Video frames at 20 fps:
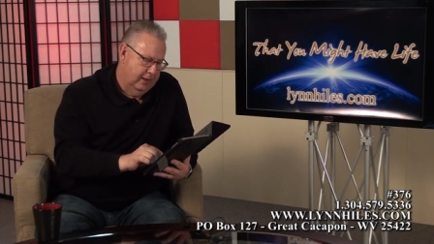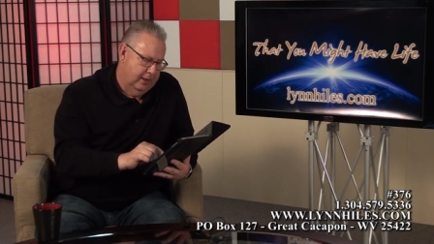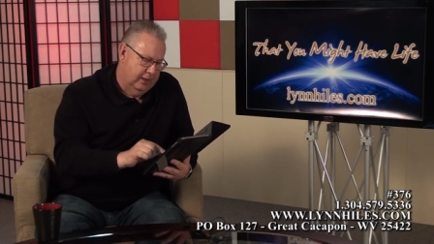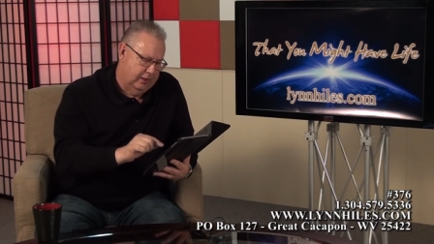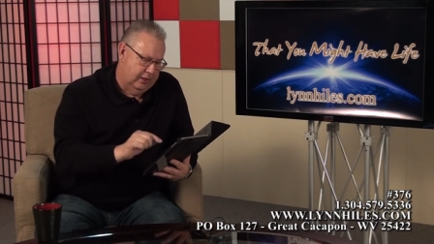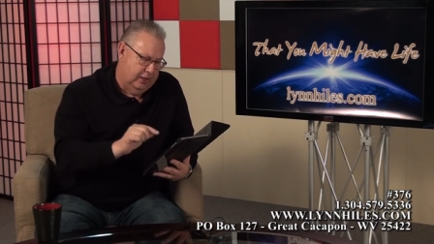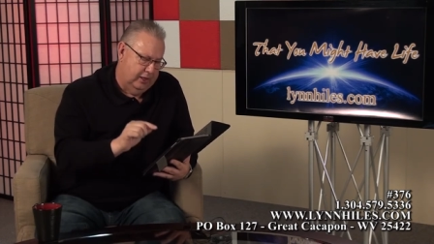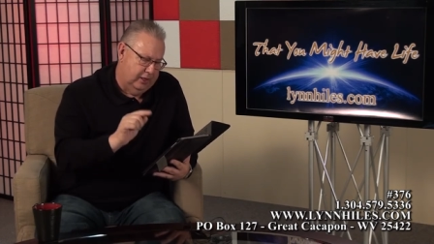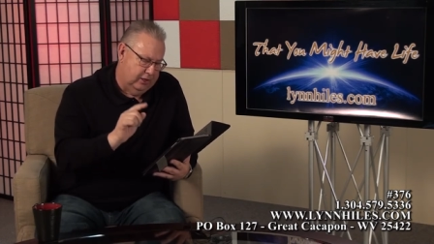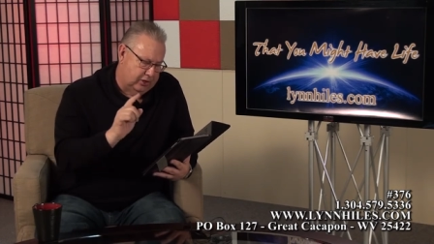
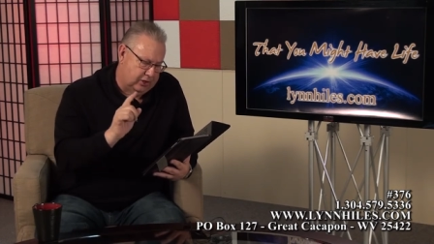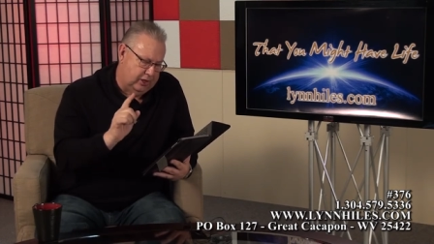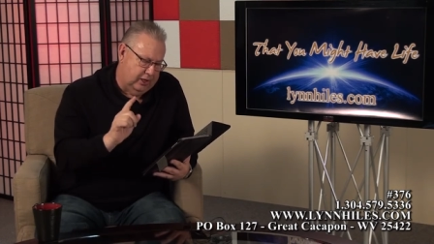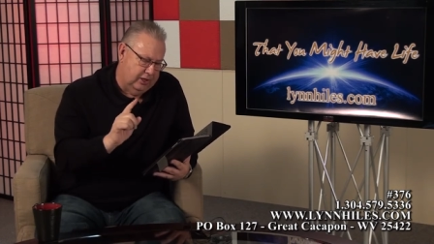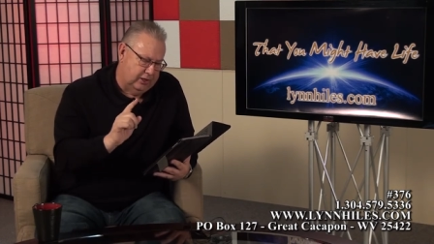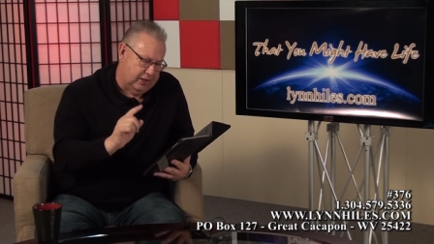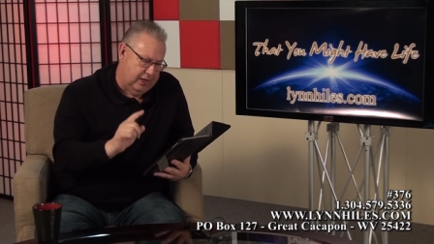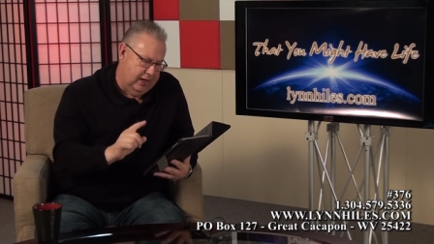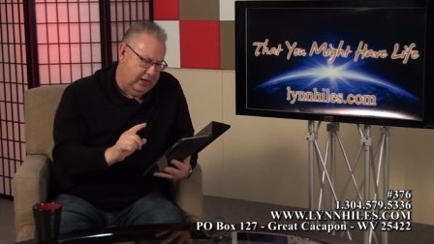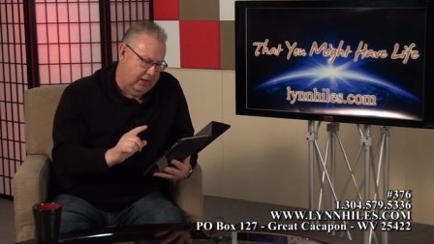she, she
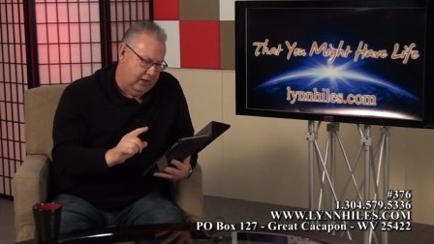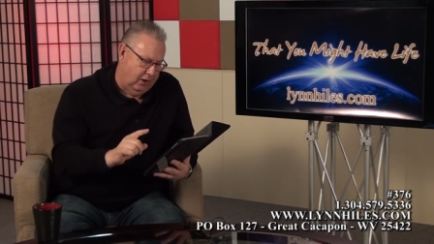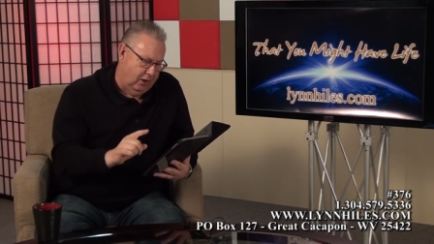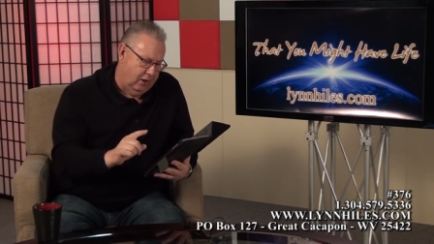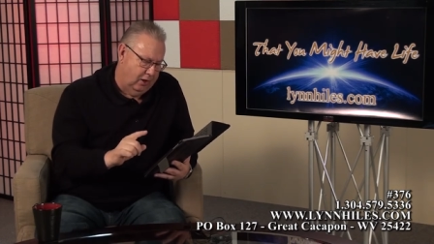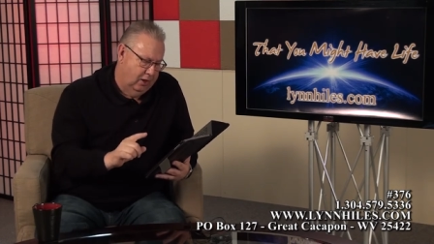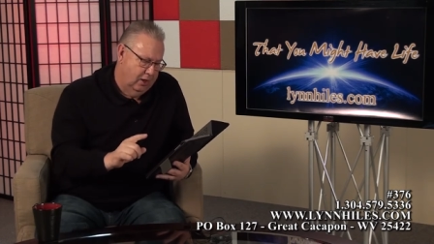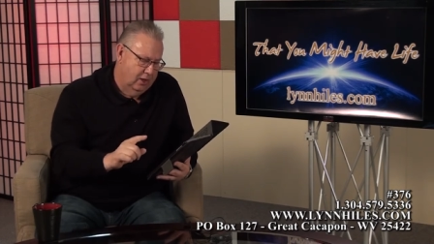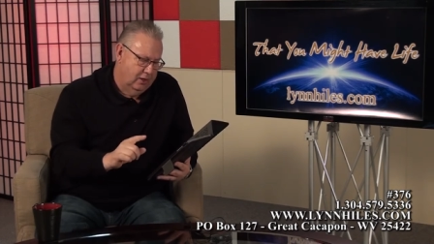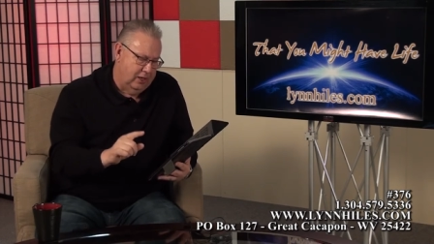is
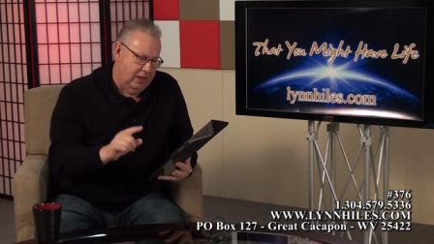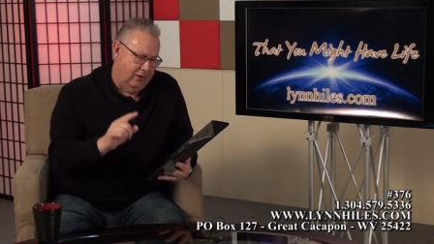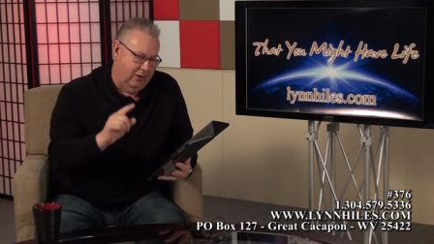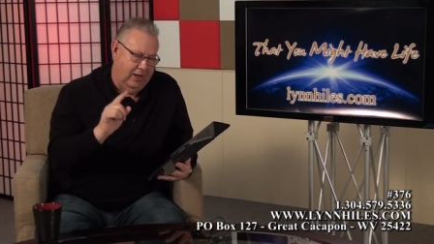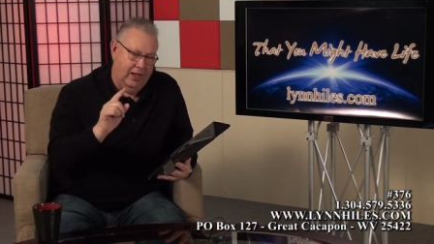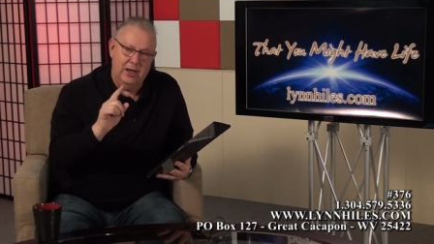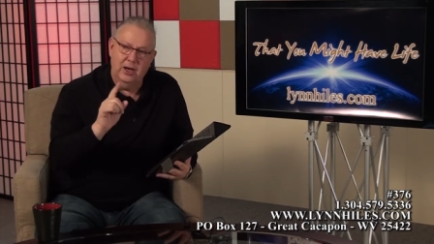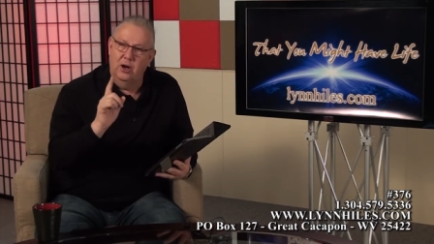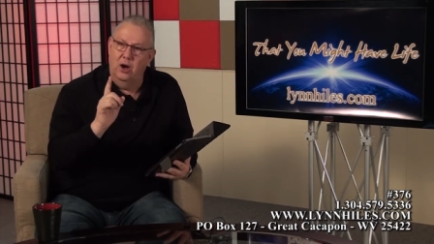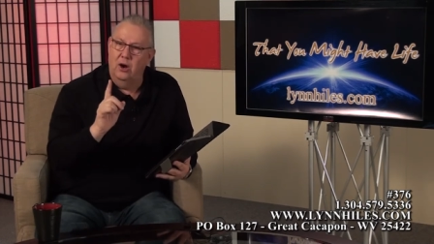Hagar. Now,
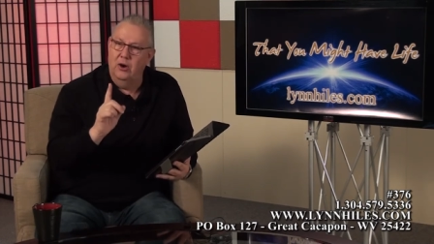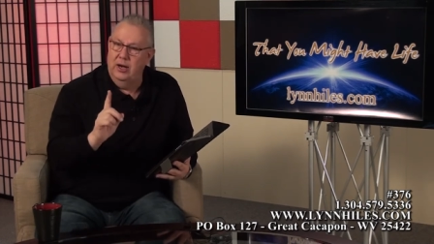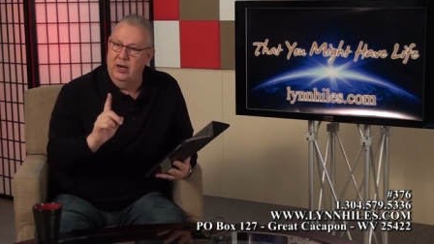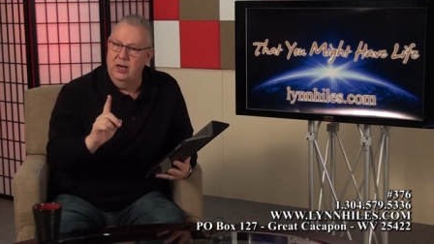Hagar